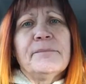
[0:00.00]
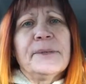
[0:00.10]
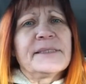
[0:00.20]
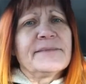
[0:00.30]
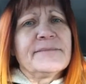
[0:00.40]

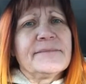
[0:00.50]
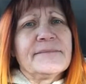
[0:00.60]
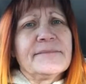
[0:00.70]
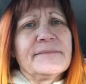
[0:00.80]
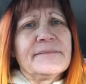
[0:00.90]
But
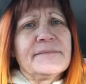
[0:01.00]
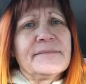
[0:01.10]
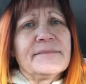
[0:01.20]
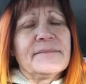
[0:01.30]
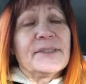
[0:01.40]

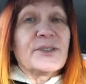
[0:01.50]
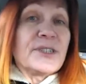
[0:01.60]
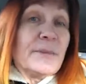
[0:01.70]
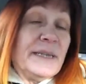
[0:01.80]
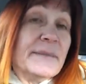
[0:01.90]
there's
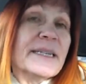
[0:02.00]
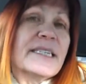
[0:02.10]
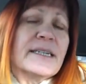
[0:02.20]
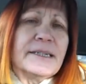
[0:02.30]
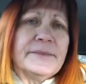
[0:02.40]
something
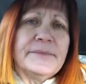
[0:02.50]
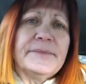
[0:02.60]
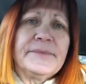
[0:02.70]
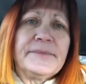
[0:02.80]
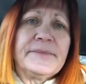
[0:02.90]
missing.
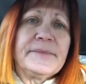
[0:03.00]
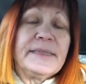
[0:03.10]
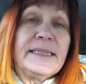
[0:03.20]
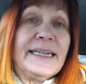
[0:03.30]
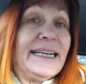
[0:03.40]

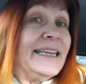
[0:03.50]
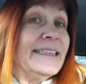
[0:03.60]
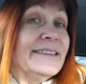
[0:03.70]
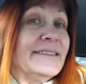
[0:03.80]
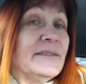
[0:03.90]

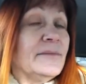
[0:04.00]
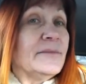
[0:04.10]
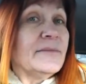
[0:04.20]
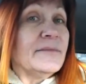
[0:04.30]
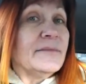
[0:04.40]
And
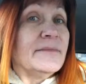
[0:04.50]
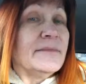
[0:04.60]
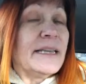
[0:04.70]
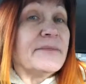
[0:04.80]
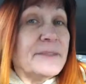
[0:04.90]

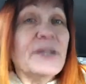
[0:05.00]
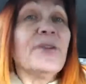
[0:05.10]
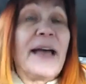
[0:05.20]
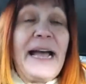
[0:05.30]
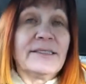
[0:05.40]
they
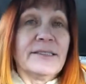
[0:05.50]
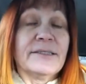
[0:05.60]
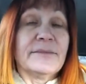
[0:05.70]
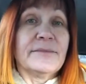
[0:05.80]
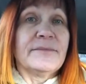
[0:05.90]
feel that.
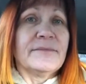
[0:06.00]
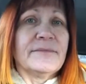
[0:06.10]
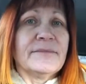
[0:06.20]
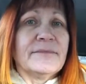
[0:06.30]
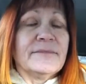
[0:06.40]

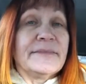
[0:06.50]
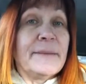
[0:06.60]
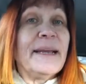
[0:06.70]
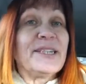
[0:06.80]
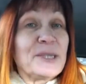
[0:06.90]

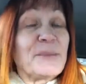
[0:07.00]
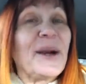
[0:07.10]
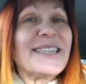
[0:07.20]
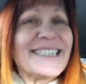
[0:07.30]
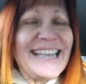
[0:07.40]
They may
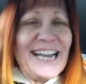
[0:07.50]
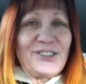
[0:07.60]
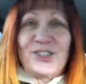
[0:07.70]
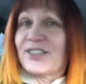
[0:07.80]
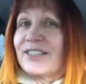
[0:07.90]
suppress
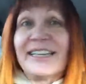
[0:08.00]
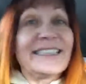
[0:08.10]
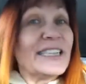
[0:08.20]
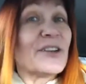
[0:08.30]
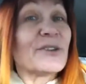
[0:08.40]
that just
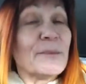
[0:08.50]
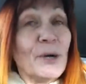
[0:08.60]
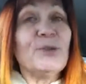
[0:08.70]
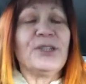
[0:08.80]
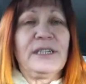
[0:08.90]
like the other
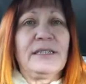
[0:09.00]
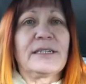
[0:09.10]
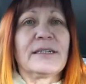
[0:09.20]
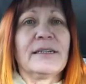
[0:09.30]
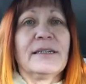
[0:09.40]

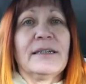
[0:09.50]
emotions.